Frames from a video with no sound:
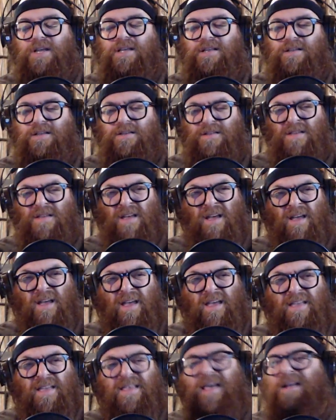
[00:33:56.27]
to
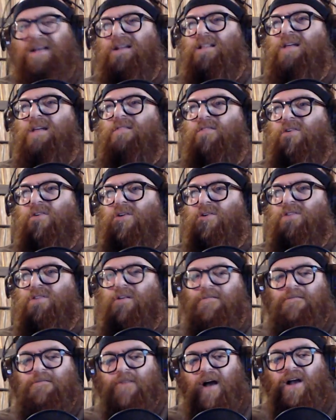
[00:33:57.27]
get a lover
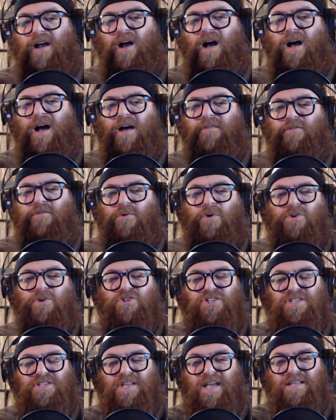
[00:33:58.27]
to fuck off, or
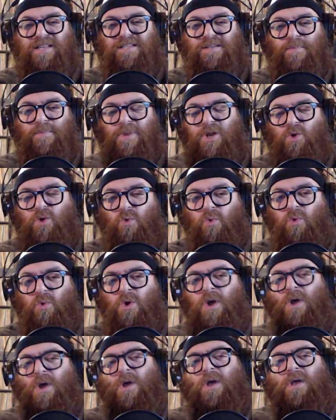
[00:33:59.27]
just get somebody who,
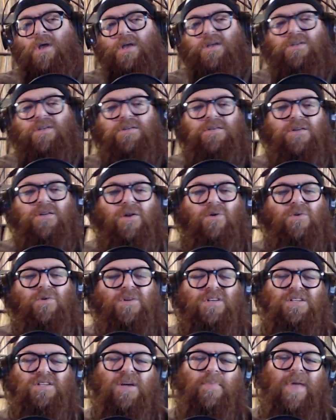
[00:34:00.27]
you know,
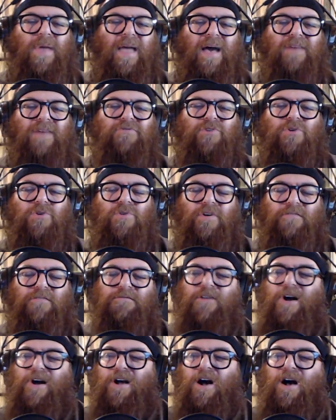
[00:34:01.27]
is coming after you to
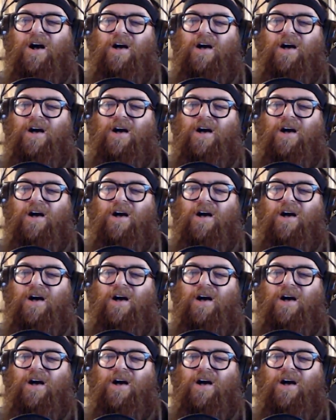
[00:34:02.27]
fuck